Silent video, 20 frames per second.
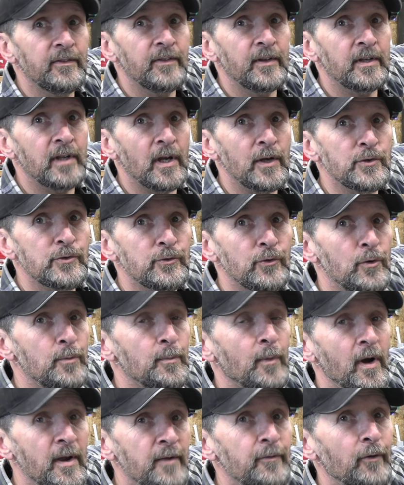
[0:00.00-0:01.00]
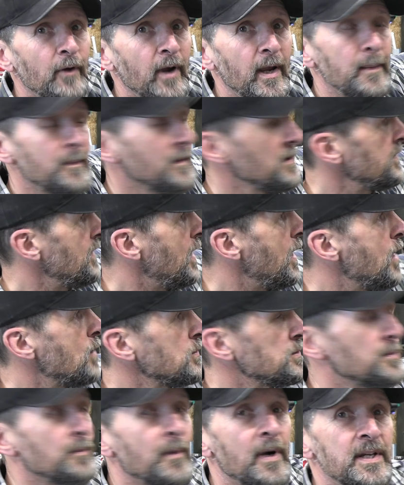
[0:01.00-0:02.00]
that goes through my frame, that
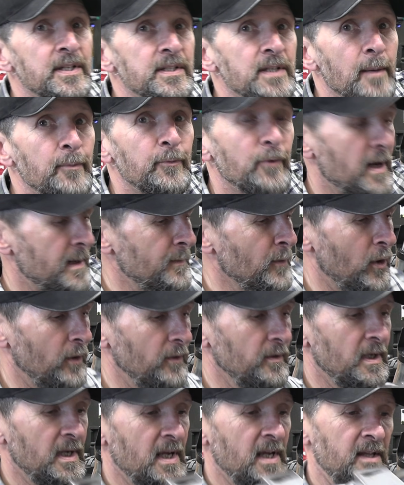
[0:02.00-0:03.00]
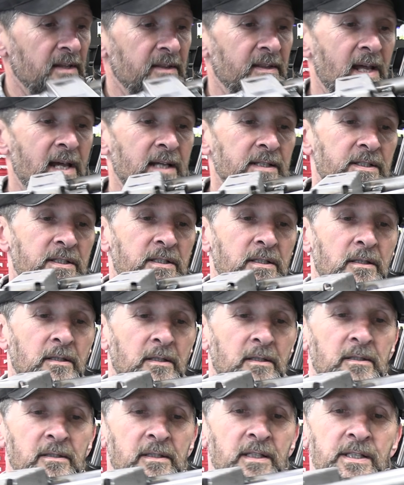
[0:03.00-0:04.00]
holds my subframe on,
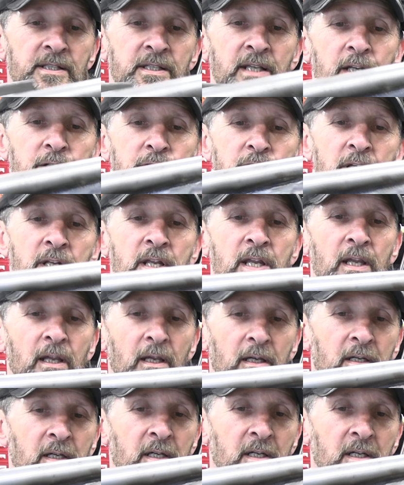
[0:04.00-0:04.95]
that's this section here.